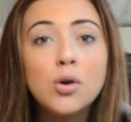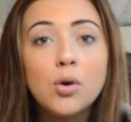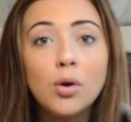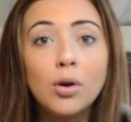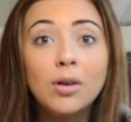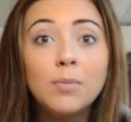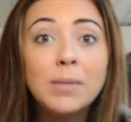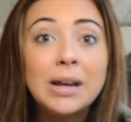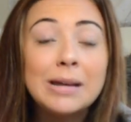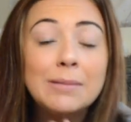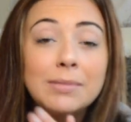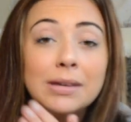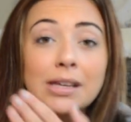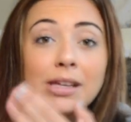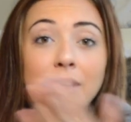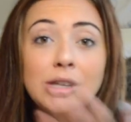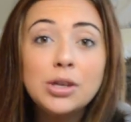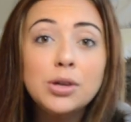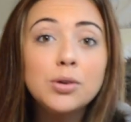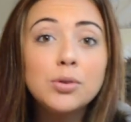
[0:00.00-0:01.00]
or maybe
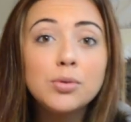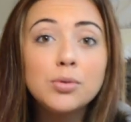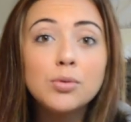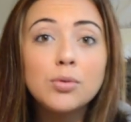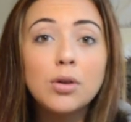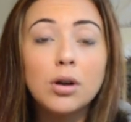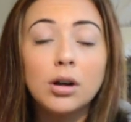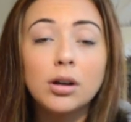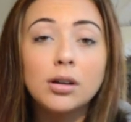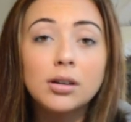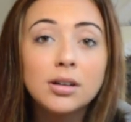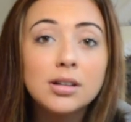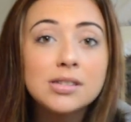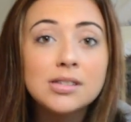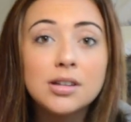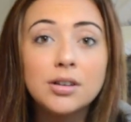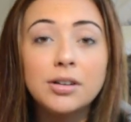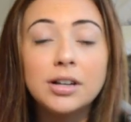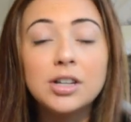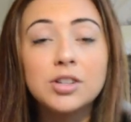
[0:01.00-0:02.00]
you are
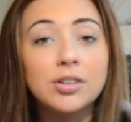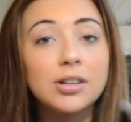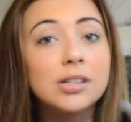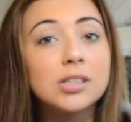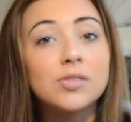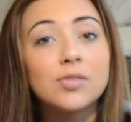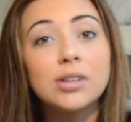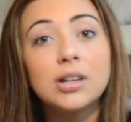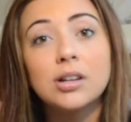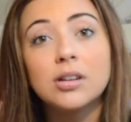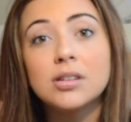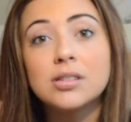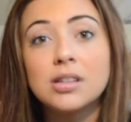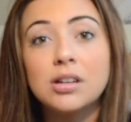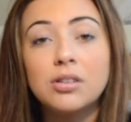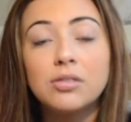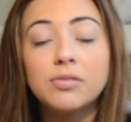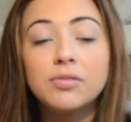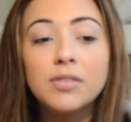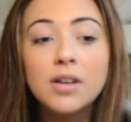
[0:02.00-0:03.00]
considering transferring
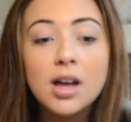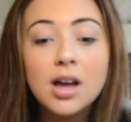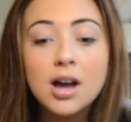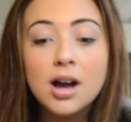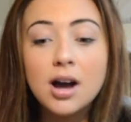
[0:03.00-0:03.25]
yourself.